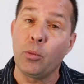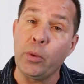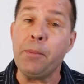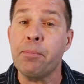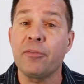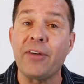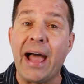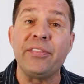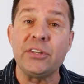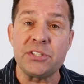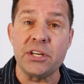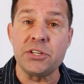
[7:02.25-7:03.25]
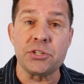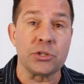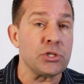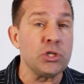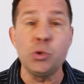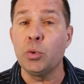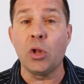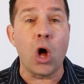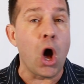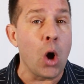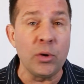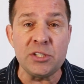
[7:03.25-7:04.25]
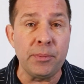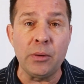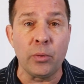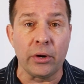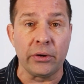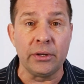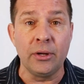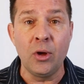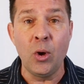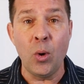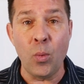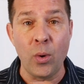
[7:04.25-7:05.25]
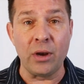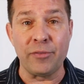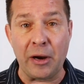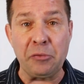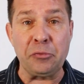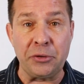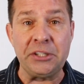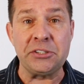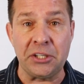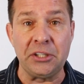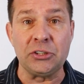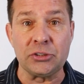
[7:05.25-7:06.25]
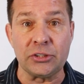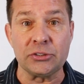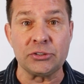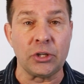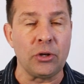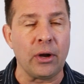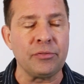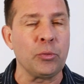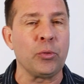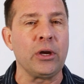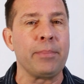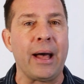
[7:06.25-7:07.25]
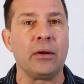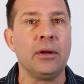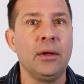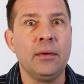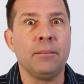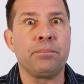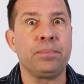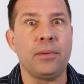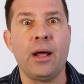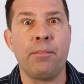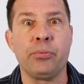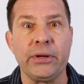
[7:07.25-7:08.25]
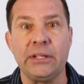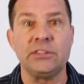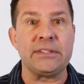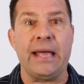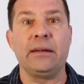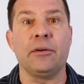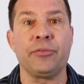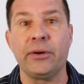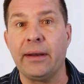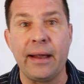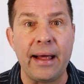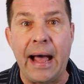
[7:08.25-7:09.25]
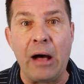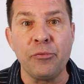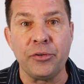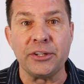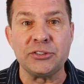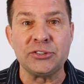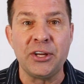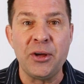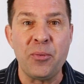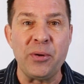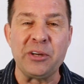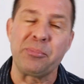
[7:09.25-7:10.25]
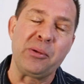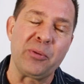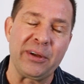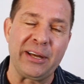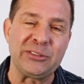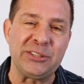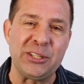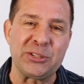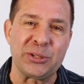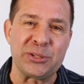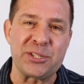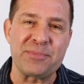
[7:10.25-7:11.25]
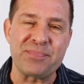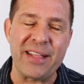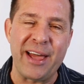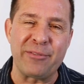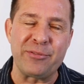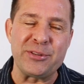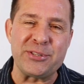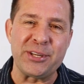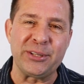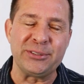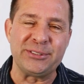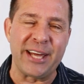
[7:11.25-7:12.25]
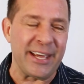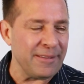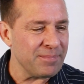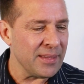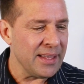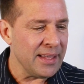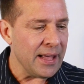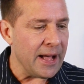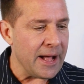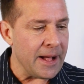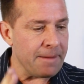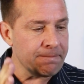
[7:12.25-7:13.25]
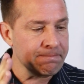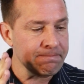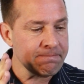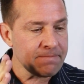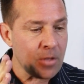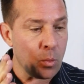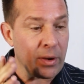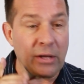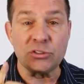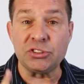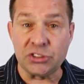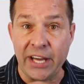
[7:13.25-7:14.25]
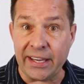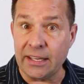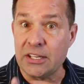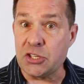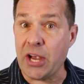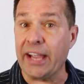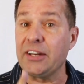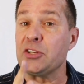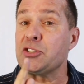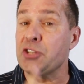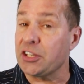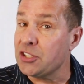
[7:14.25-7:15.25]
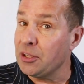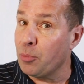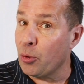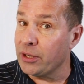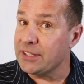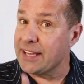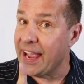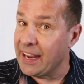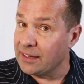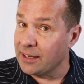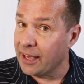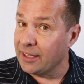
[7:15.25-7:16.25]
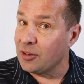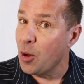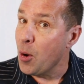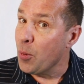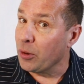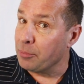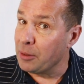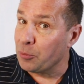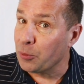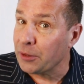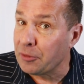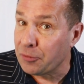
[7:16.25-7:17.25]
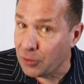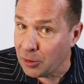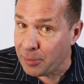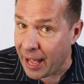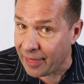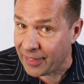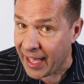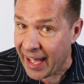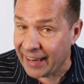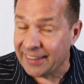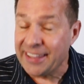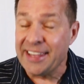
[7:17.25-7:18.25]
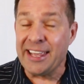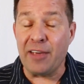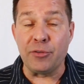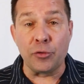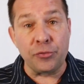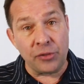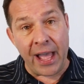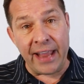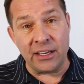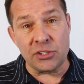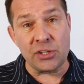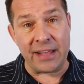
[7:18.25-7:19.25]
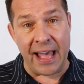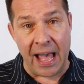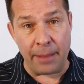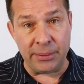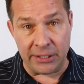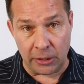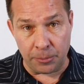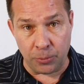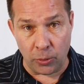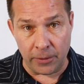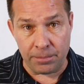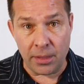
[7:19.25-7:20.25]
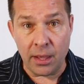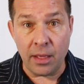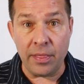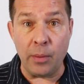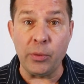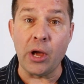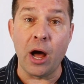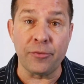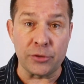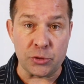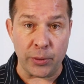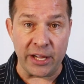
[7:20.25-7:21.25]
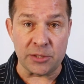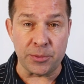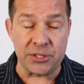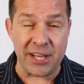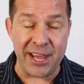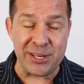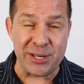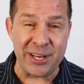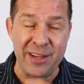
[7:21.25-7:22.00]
But we provide the t-shirts. You will always be wearing one of our free t-shirts, so you don't have to worry about bringing 10 different outfits when you're going to be wearing our t-shirts every single day. What else? Check-in. Check-in is 6 in the morning to 8 at night. We're going to be really firm on that. If you're flying into the Hobby Airport, then we offer transportation.